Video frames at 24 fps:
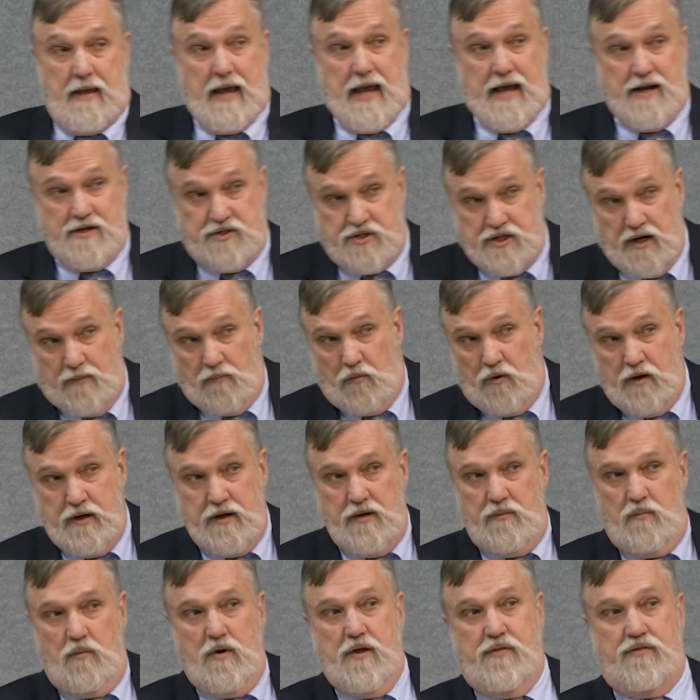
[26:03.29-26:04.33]
And
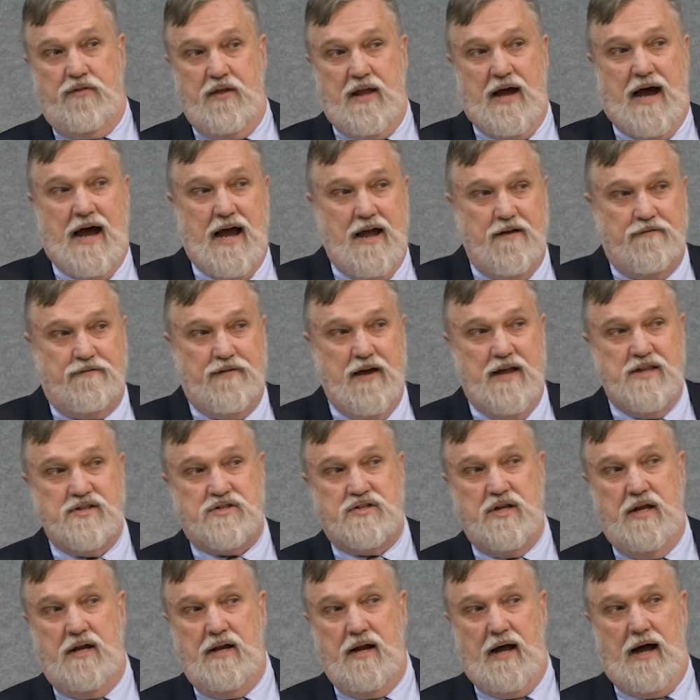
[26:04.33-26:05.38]
someone with the IFA
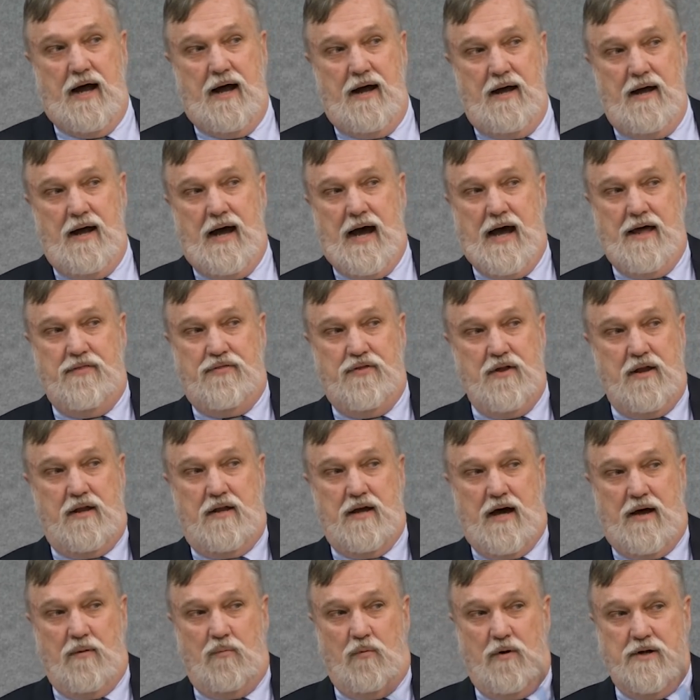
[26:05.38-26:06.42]
said, I think
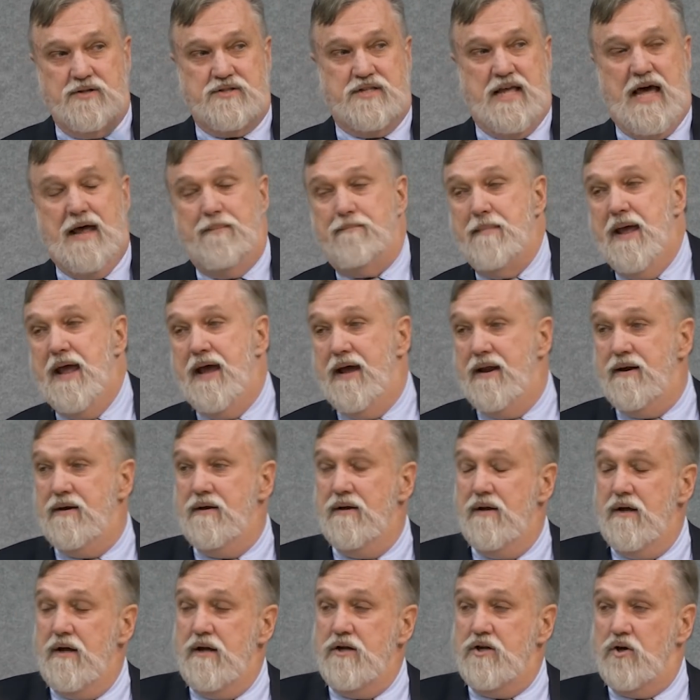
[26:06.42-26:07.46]
God wants that man
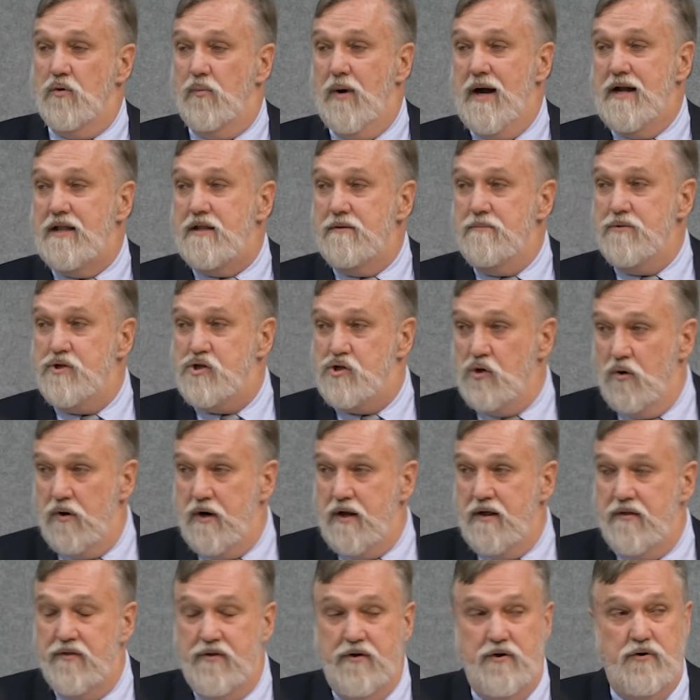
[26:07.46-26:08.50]
to write the
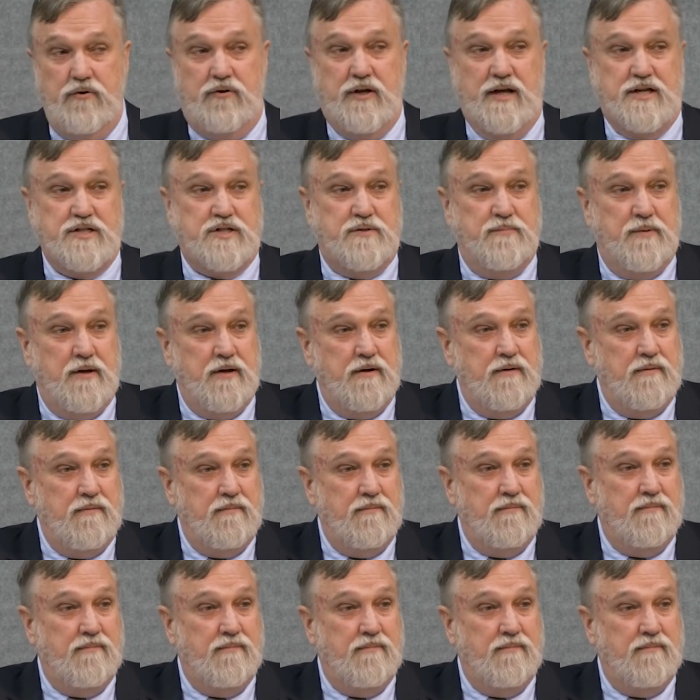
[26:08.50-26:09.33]
majority of the New Testament.